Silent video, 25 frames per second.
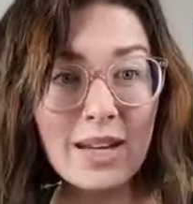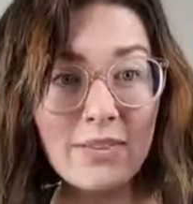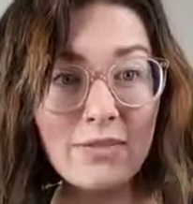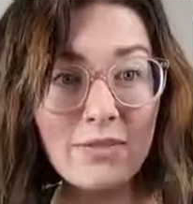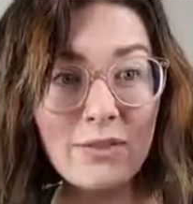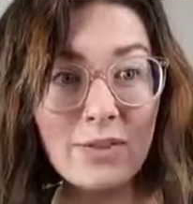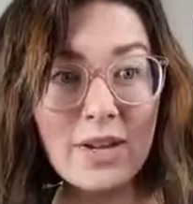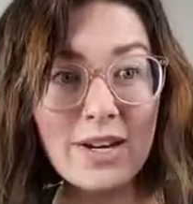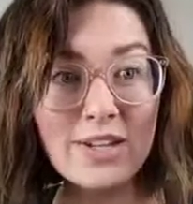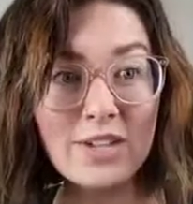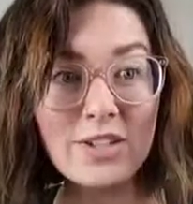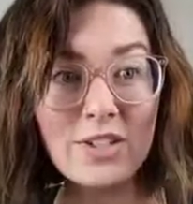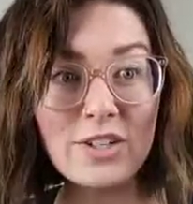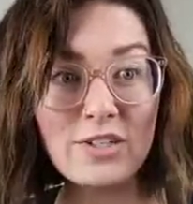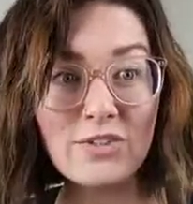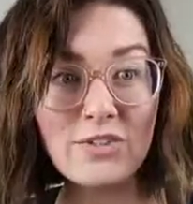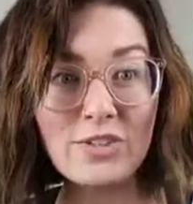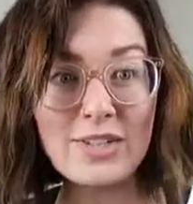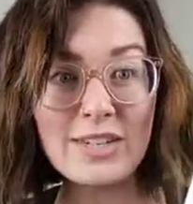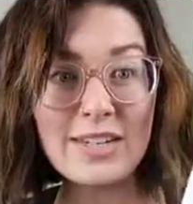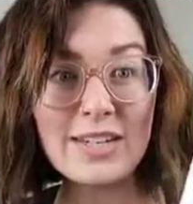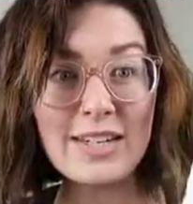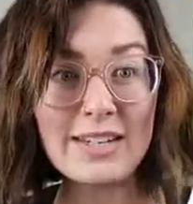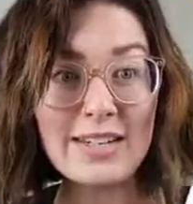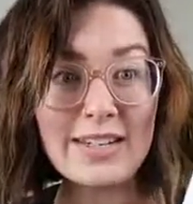If you guys are
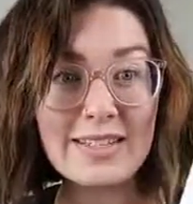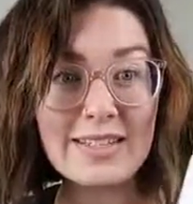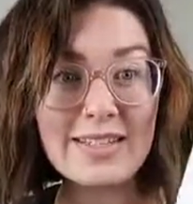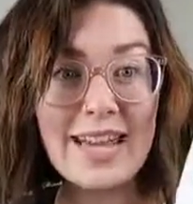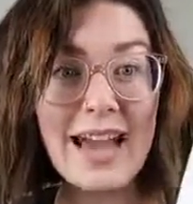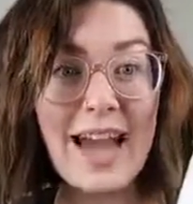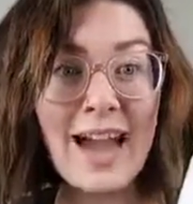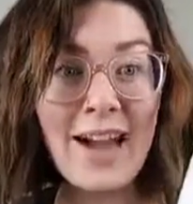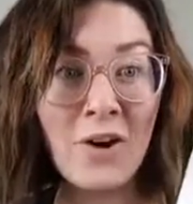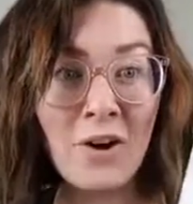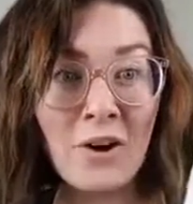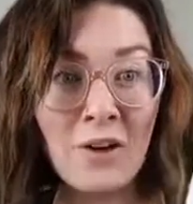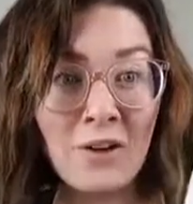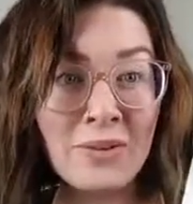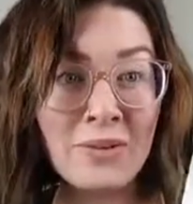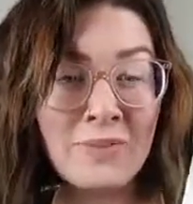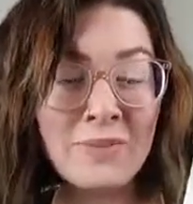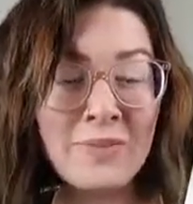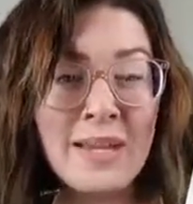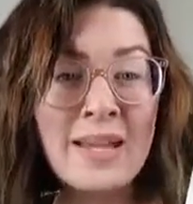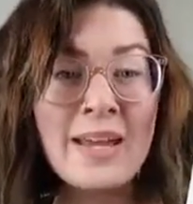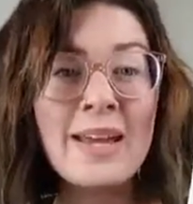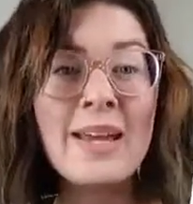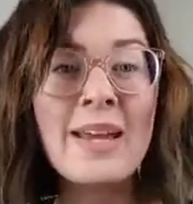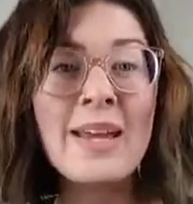interested in this at
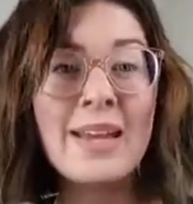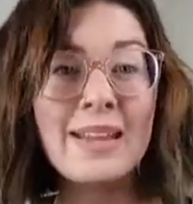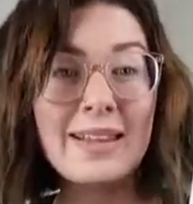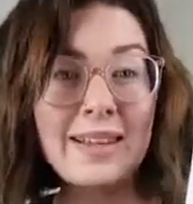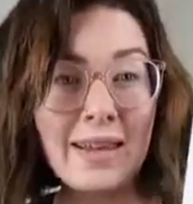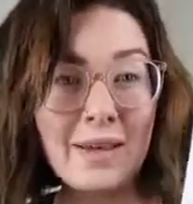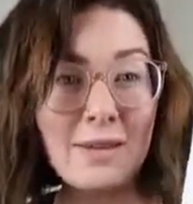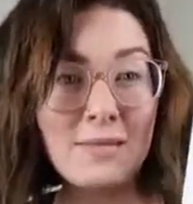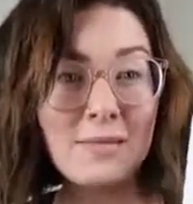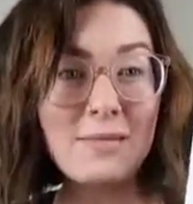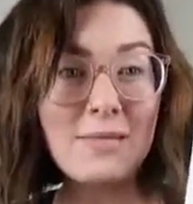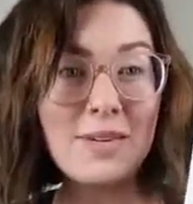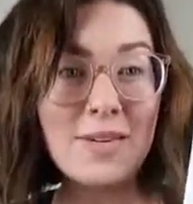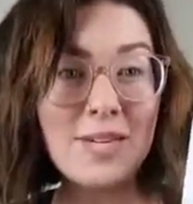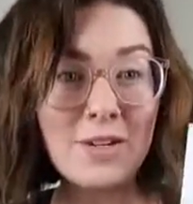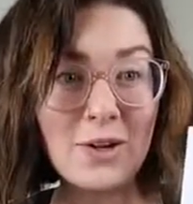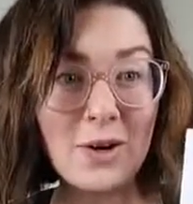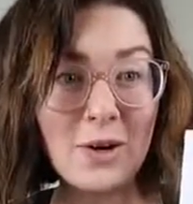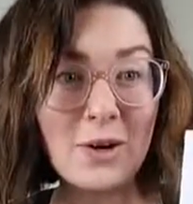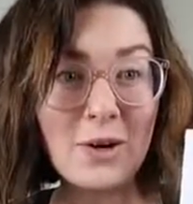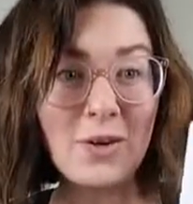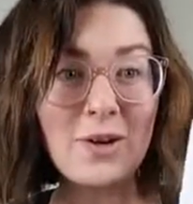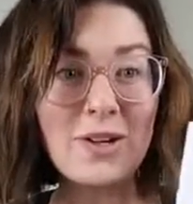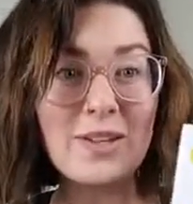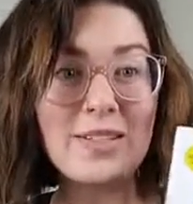all, let me
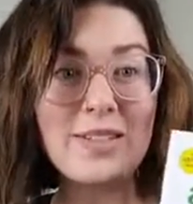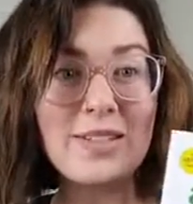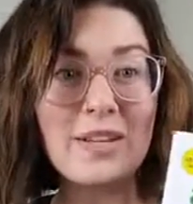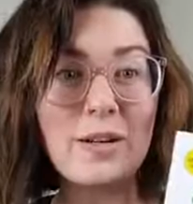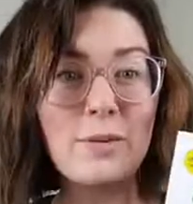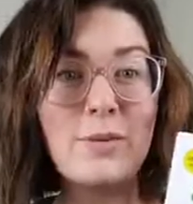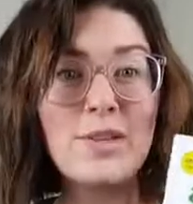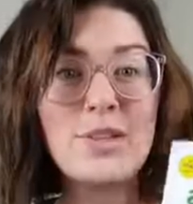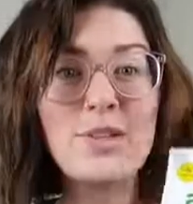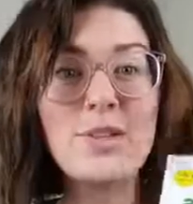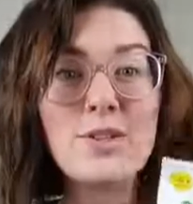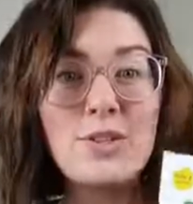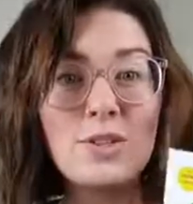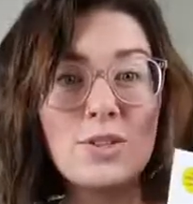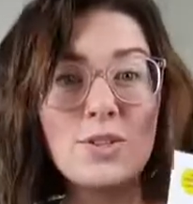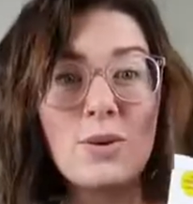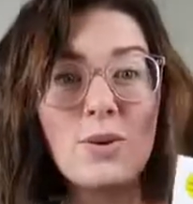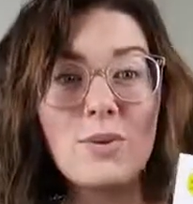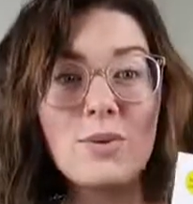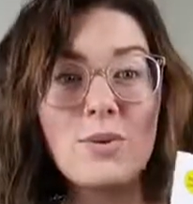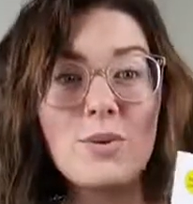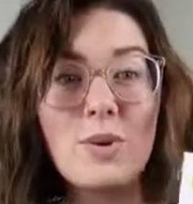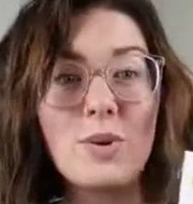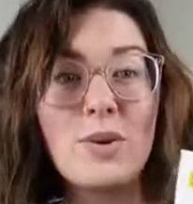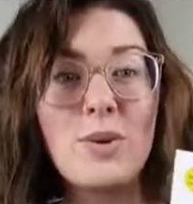know. It's going to be so,
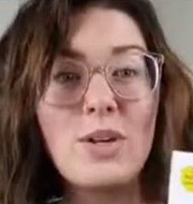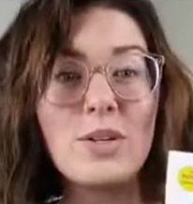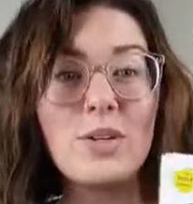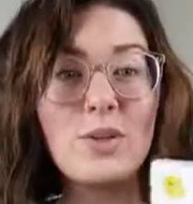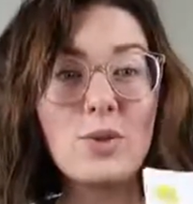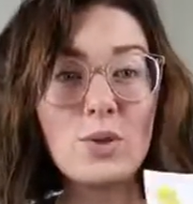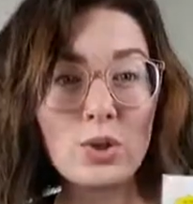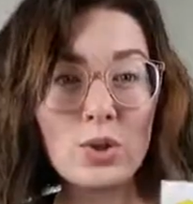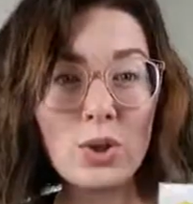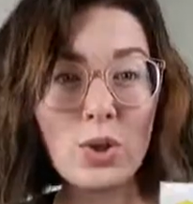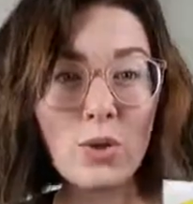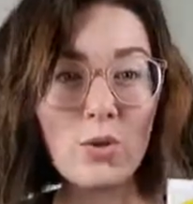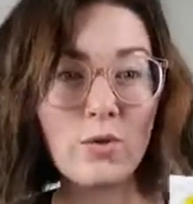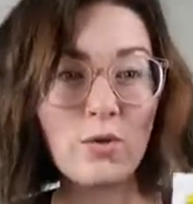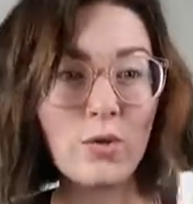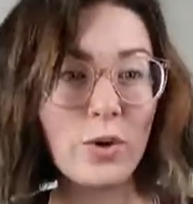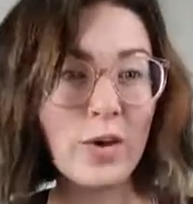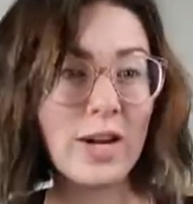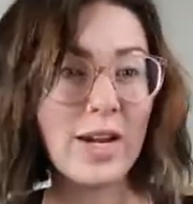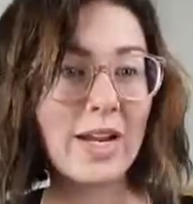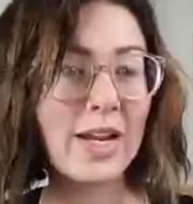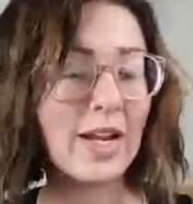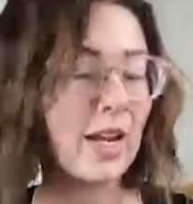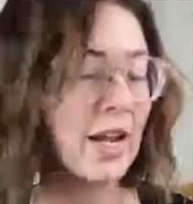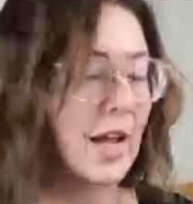so good, so
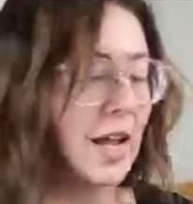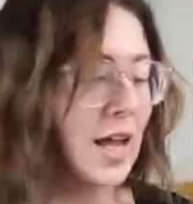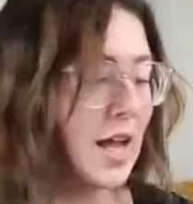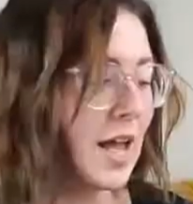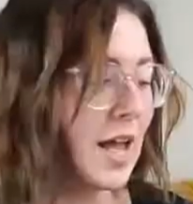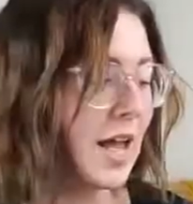freeing.